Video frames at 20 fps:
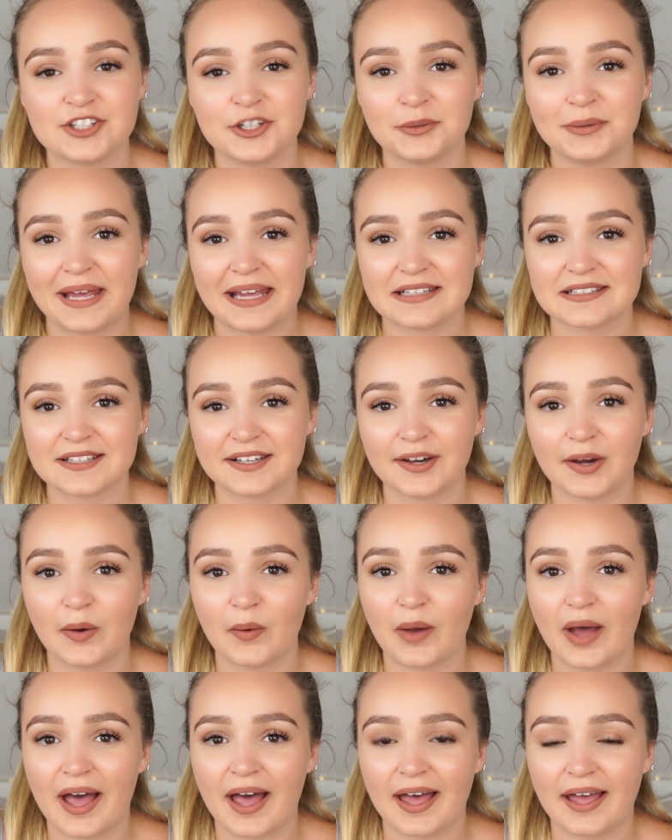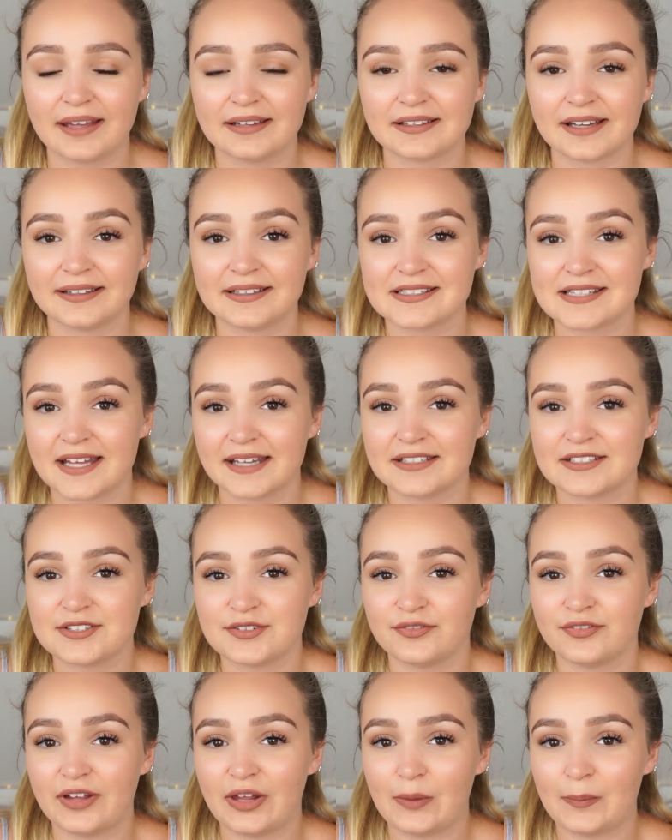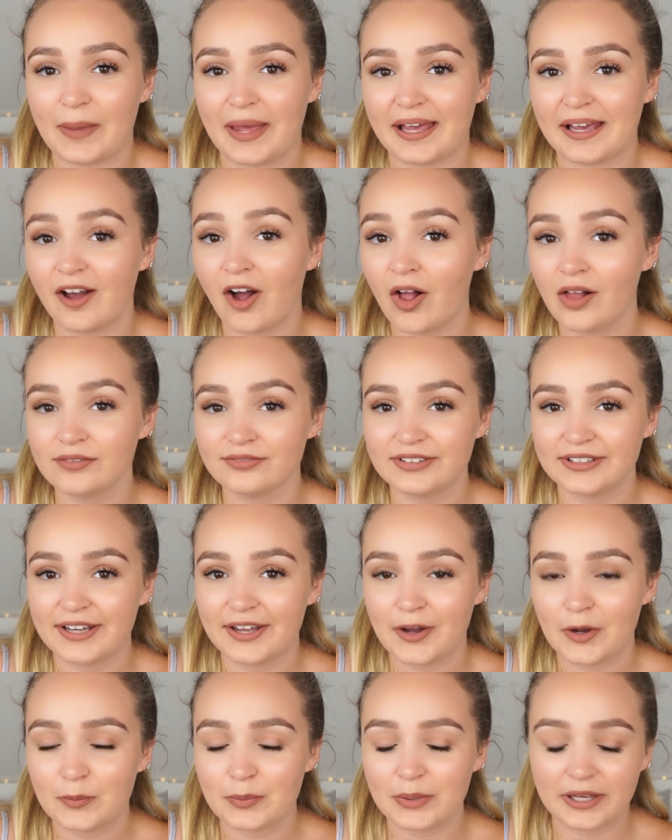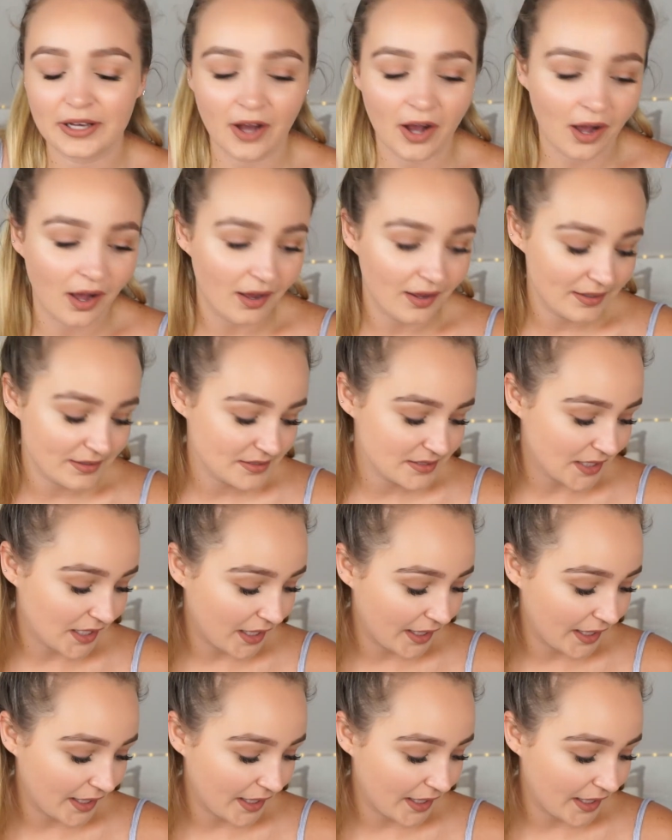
2 days ago and I decided to film a haul video because